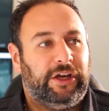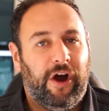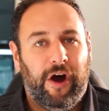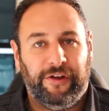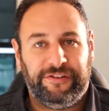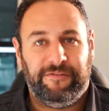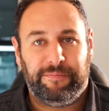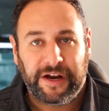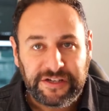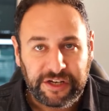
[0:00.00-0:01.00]
cost
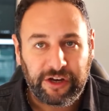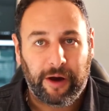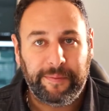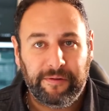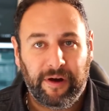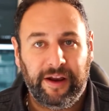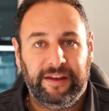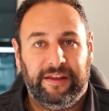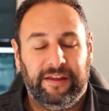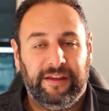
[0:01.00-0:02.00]
of breaching copyright
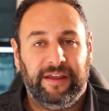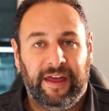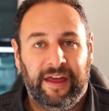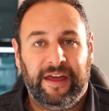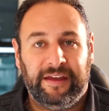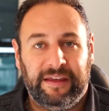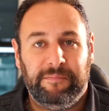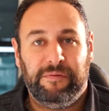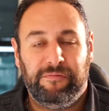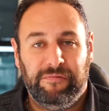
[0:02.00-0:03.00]

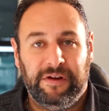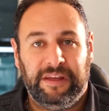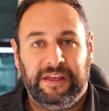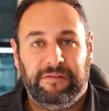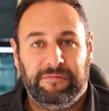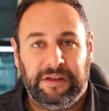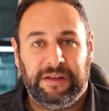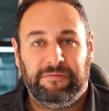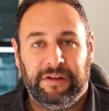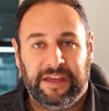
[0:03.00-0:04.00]
can be really,
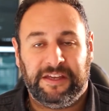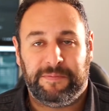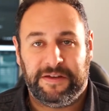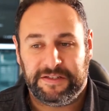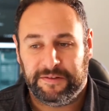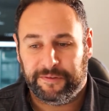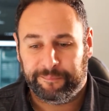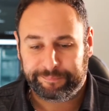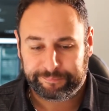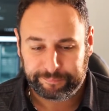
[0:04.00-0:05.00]
really, really expensive.
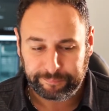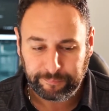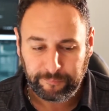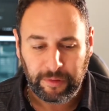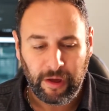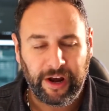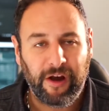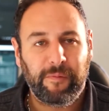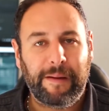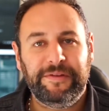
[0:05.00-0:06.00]
I
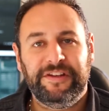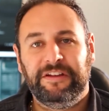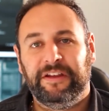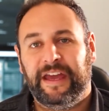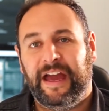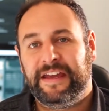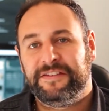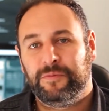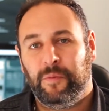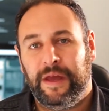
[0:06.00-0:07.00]
know of one particular
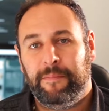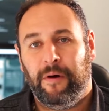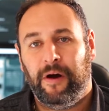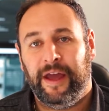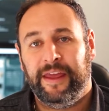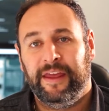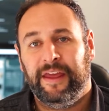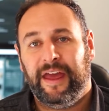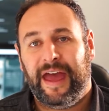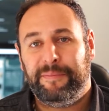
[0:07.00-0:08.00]
case whereby
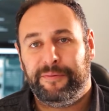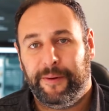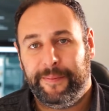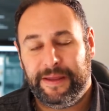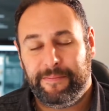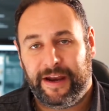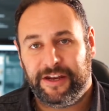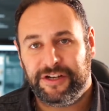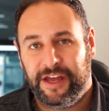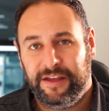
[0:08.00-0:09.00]
a property
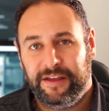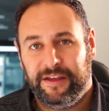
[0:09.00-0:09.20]
manager